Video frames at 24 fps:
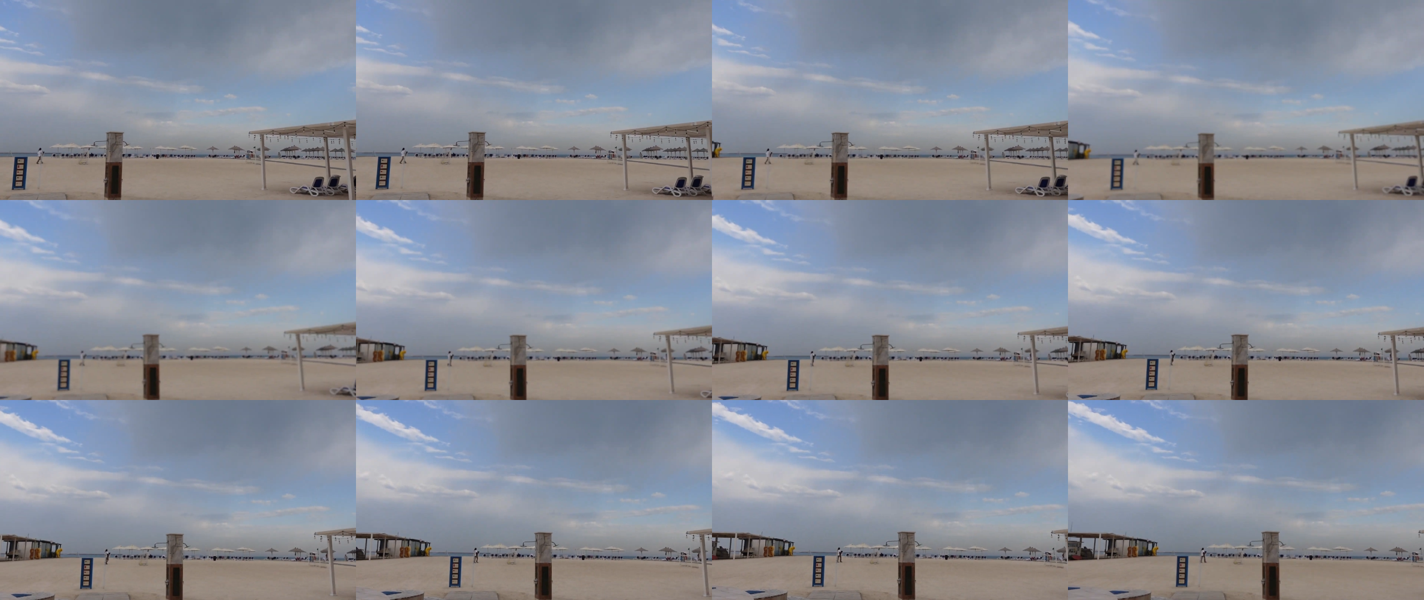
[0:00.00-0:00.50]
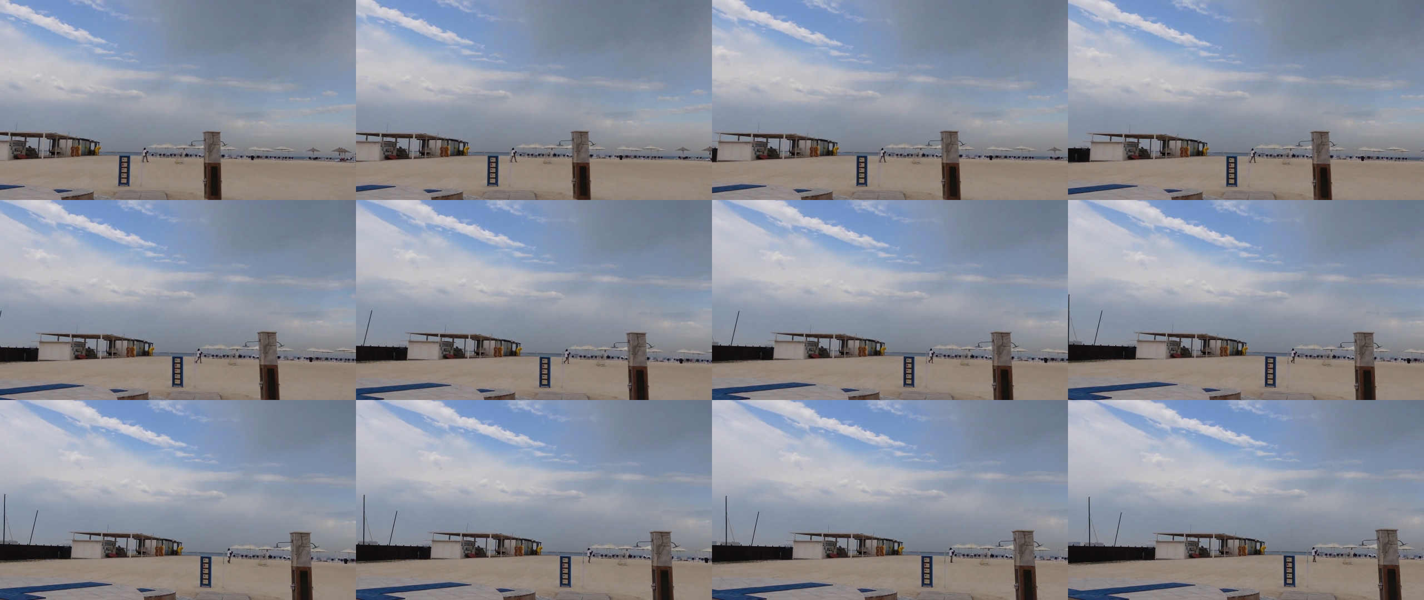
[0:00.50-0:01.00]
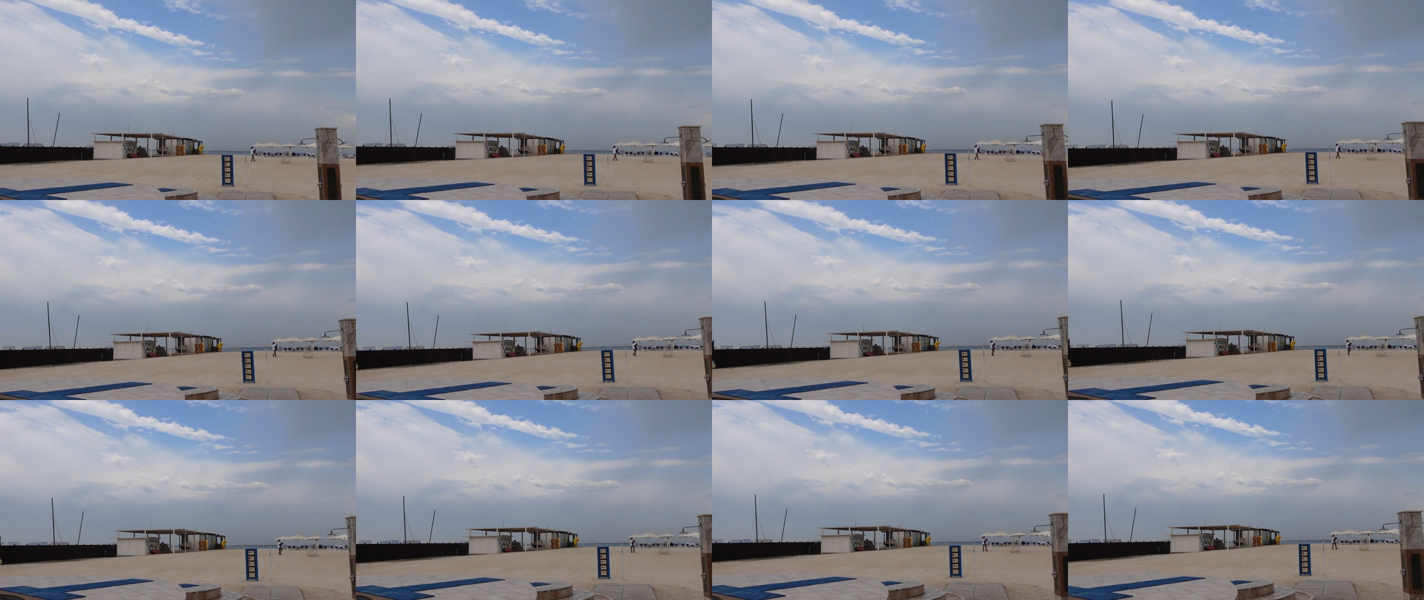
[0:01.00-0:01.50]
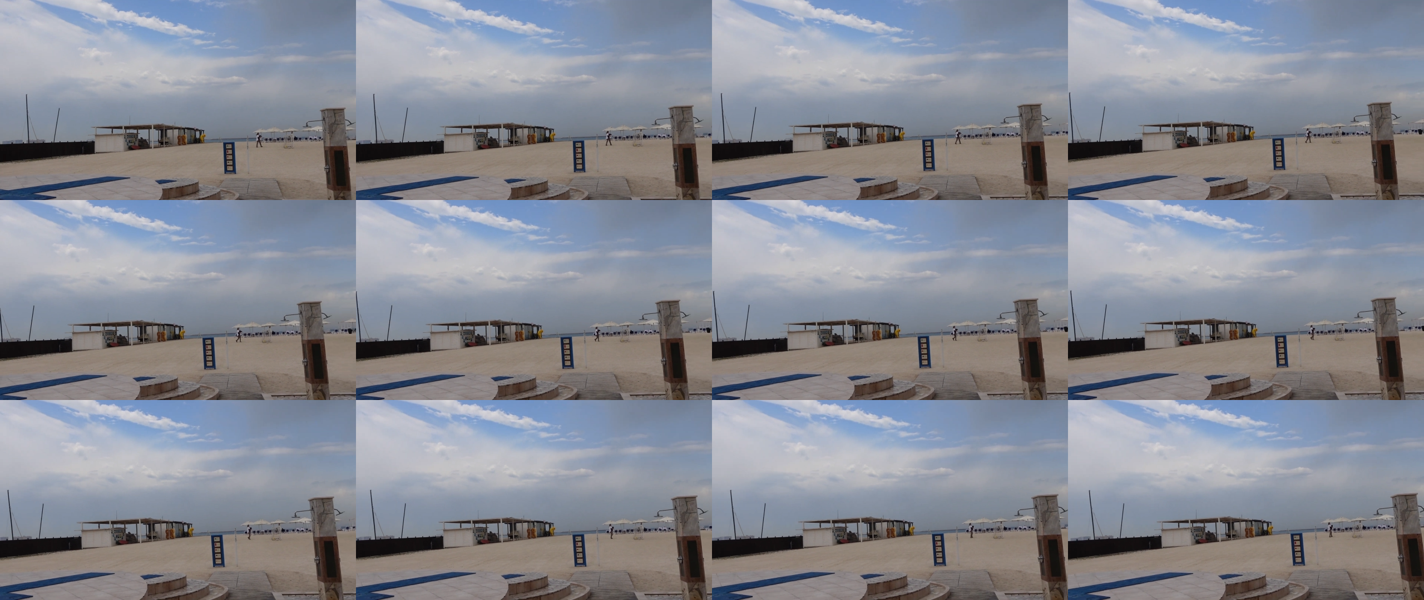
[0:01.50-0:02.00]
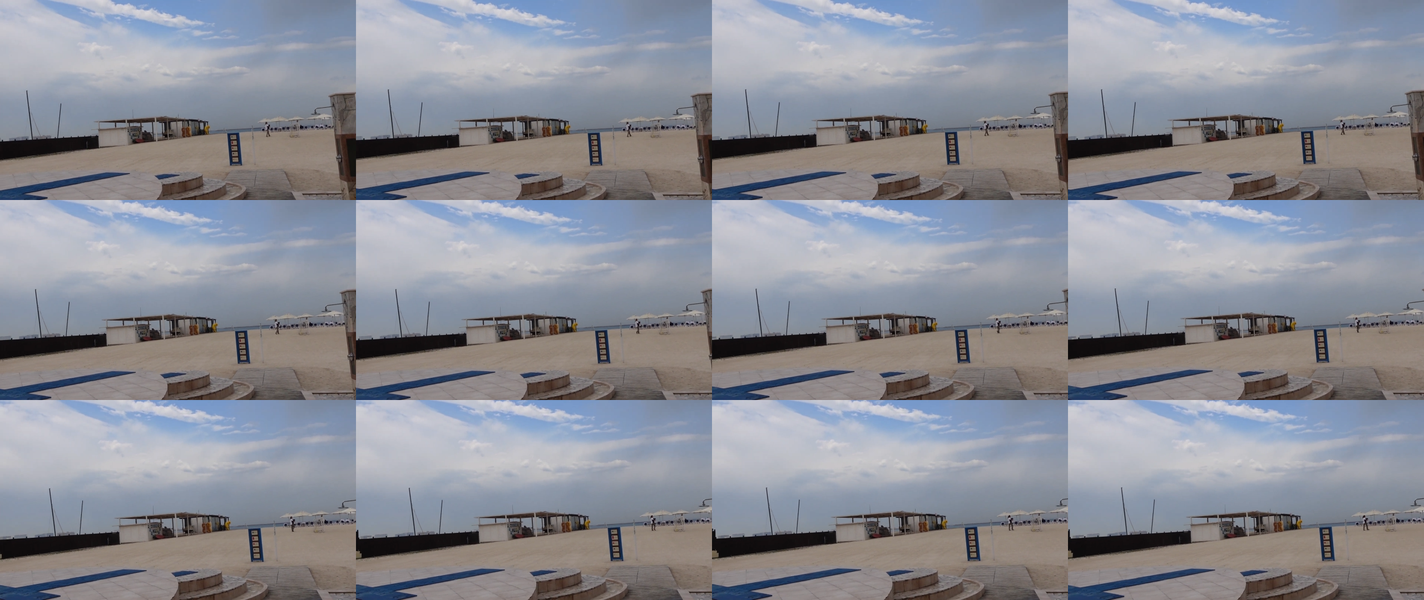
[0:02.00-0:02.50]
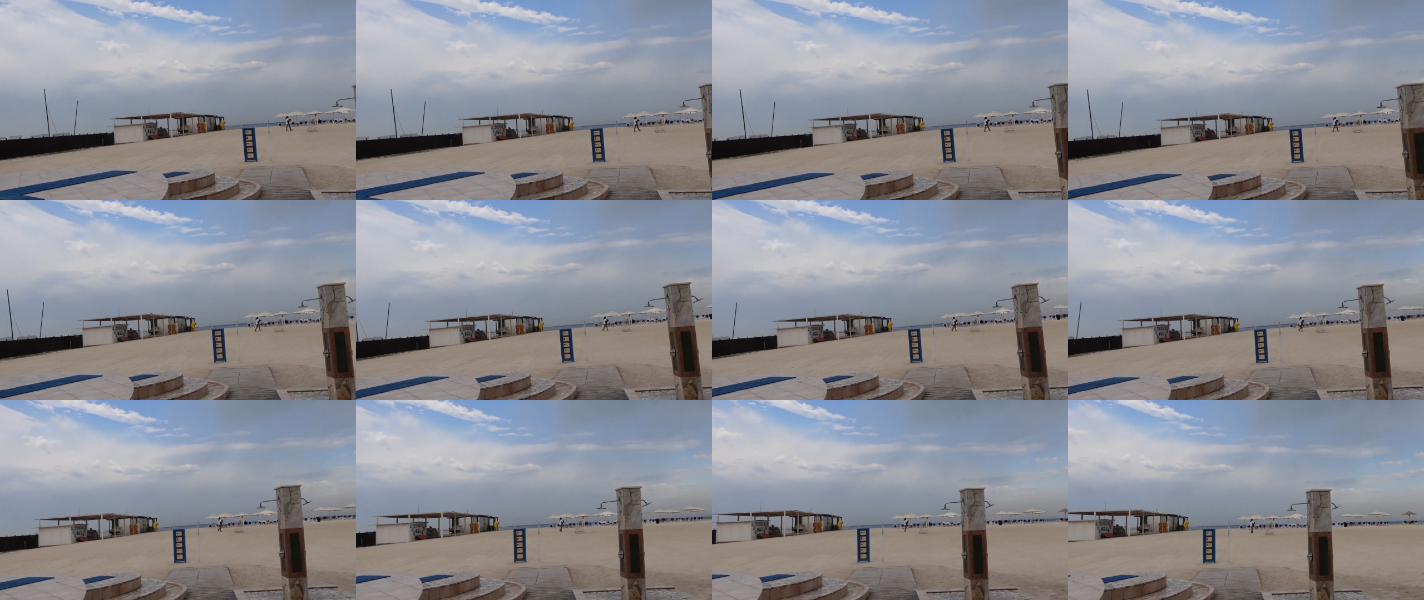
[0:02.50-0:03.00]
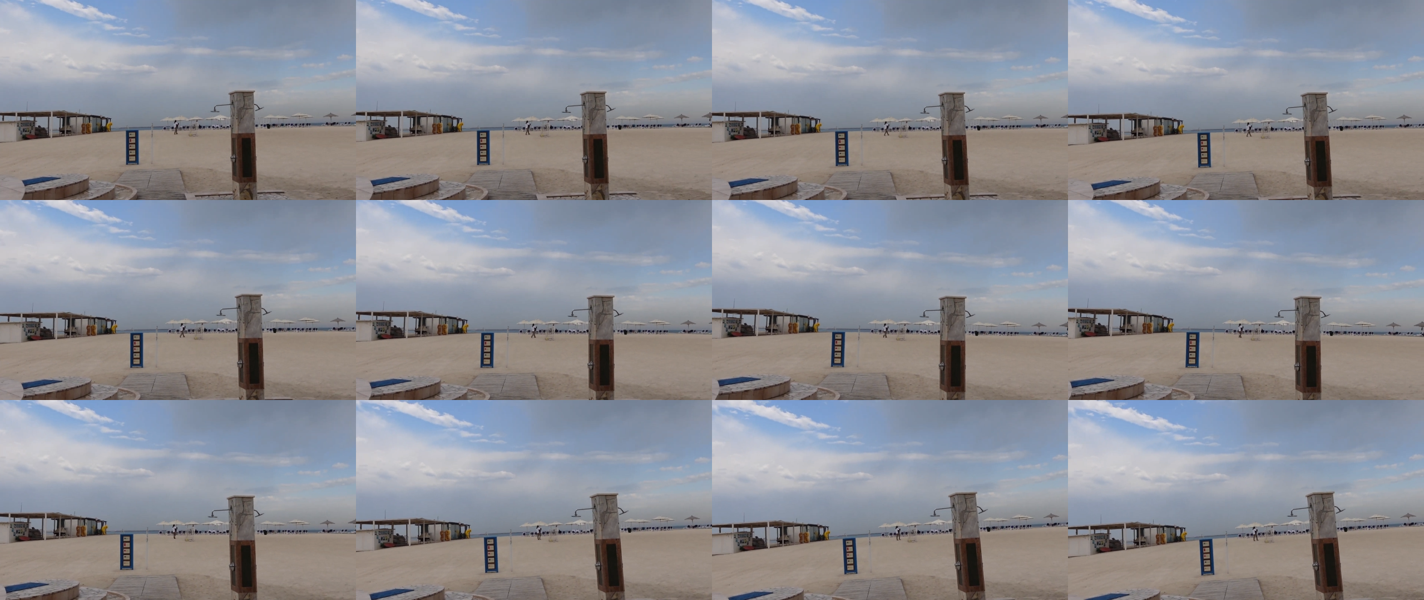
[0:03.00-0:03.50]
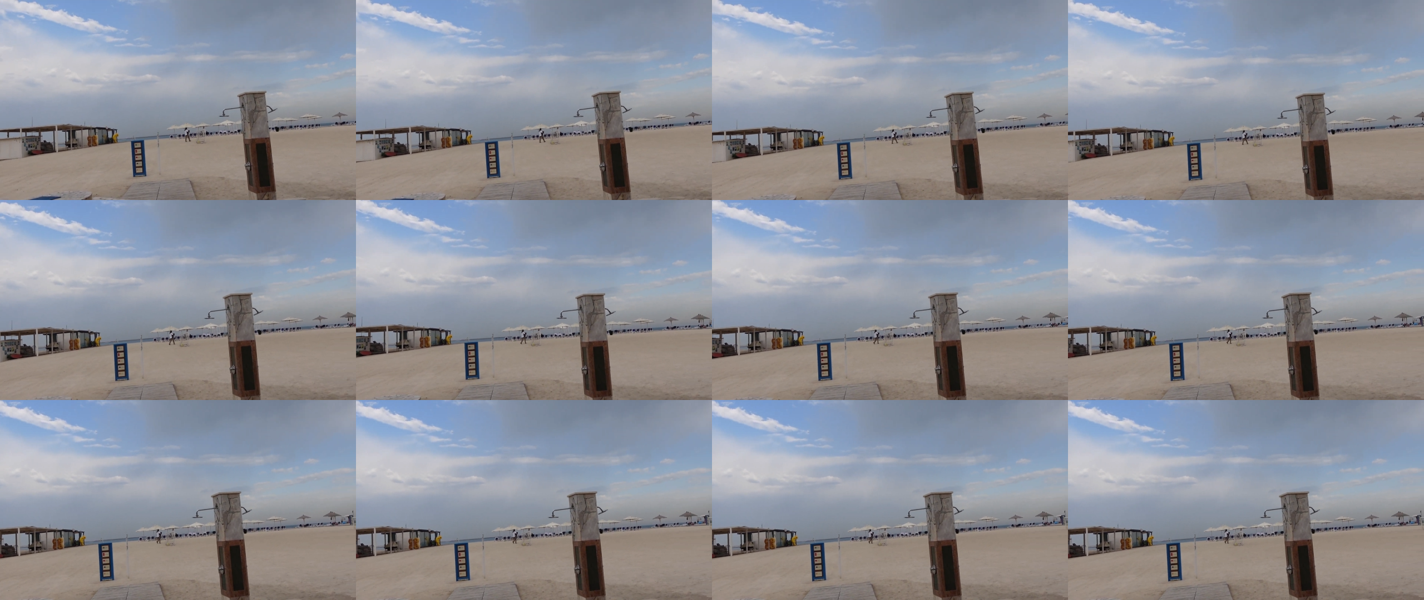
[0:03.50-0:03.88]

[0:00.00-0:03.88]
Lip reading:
No face is visible, so there are no lips to read.